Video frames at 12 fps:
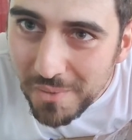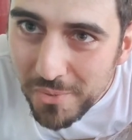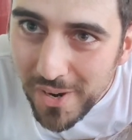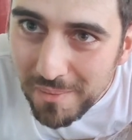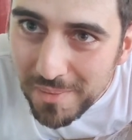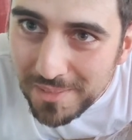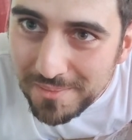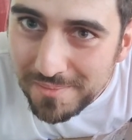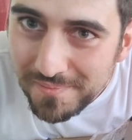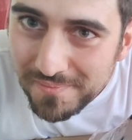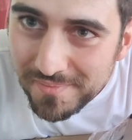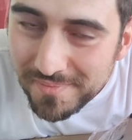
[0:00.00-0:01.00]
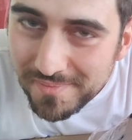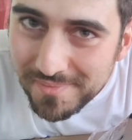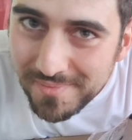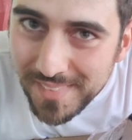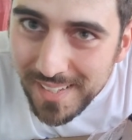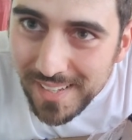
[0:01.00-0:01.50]
problem.
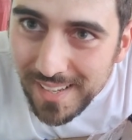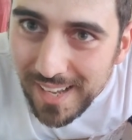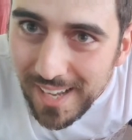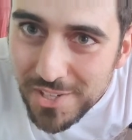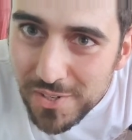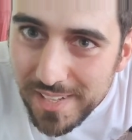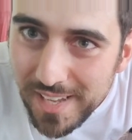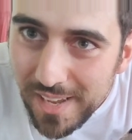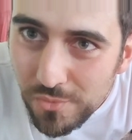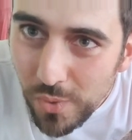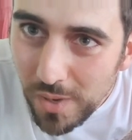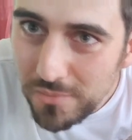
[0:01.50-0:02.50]
Actually, you have one